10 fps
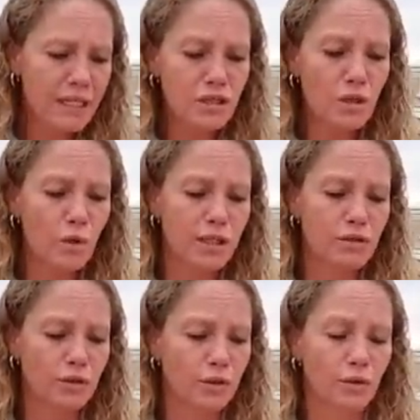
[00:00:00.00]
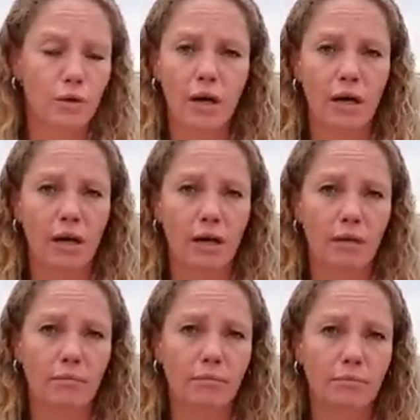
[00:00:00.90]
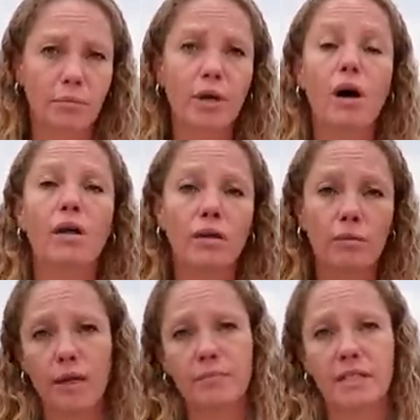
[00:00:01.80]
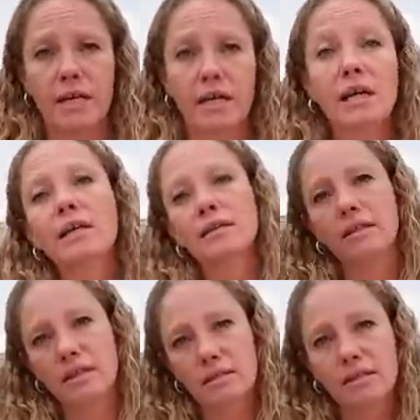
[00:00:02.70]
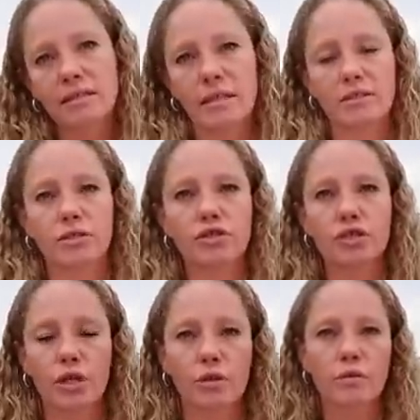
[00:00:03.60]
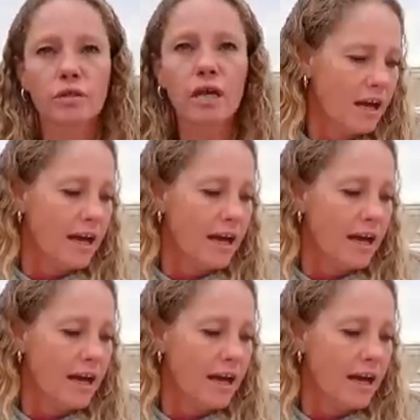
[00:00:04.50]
is going to um, put on their website that these are the sanctioned shows.